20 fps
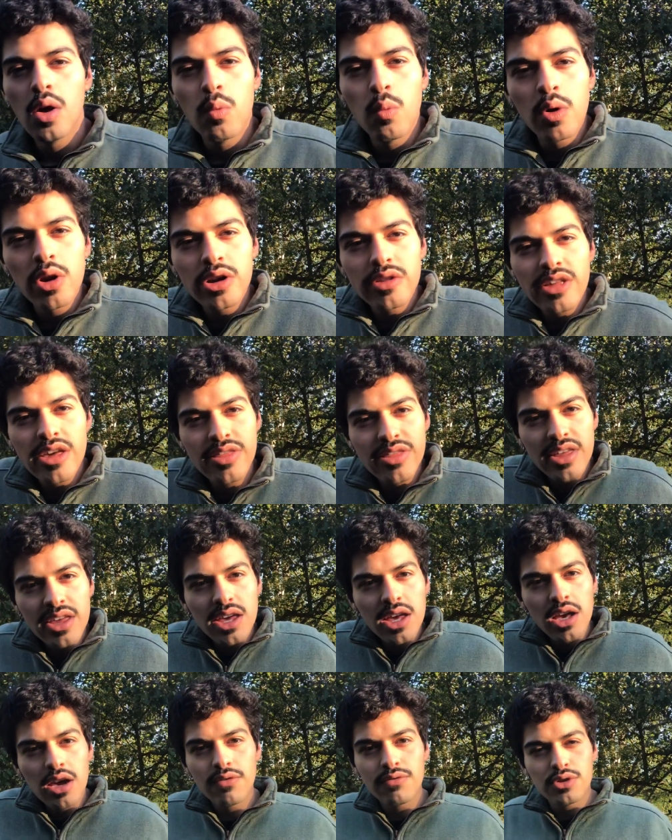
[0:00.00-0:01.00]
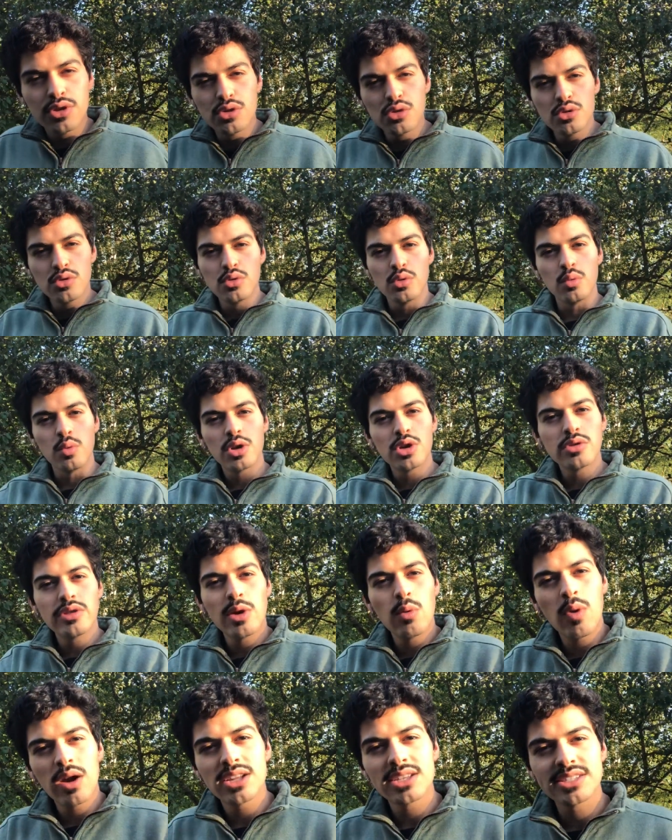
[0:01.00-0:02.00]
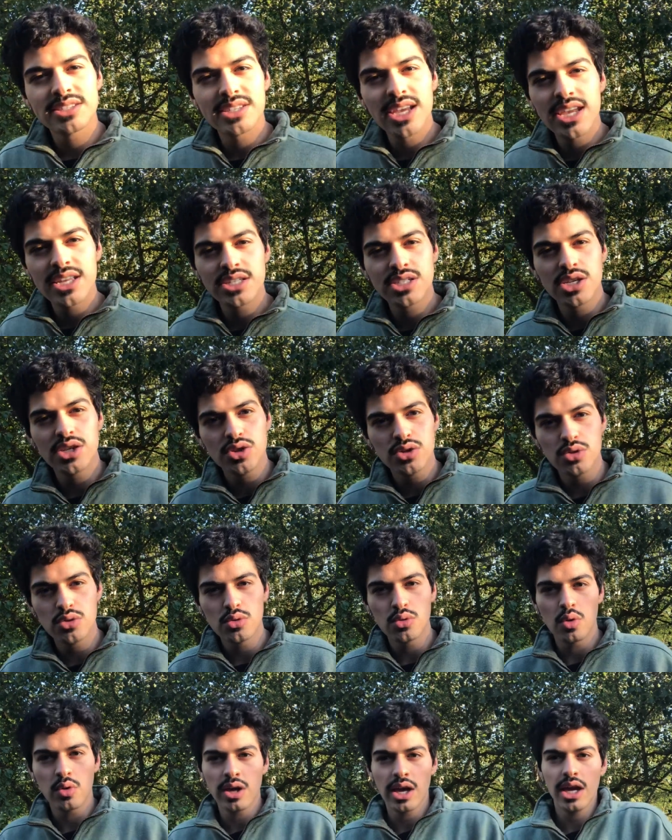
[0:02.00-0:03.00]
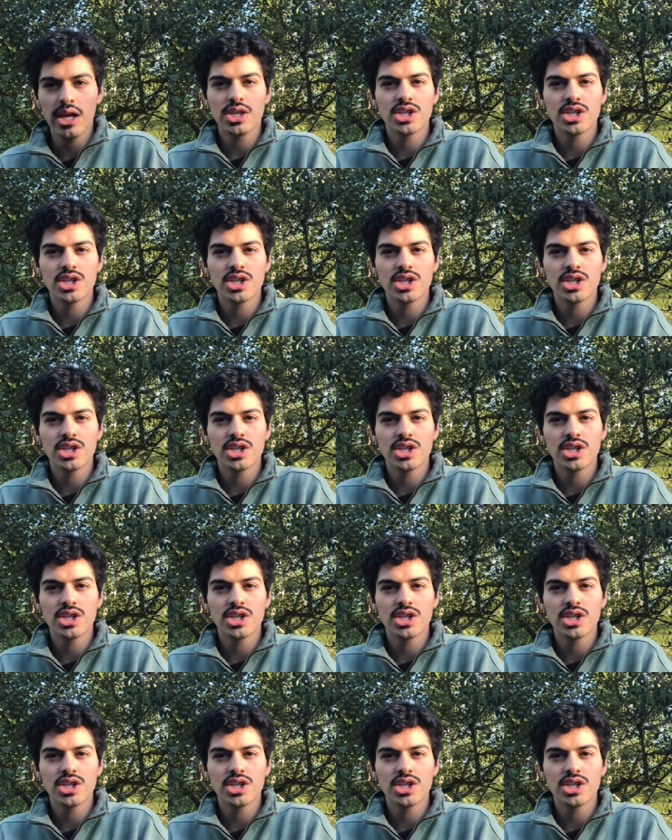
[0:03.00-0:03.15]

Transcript: what are they thinking of you? What do they want to say to you, okay?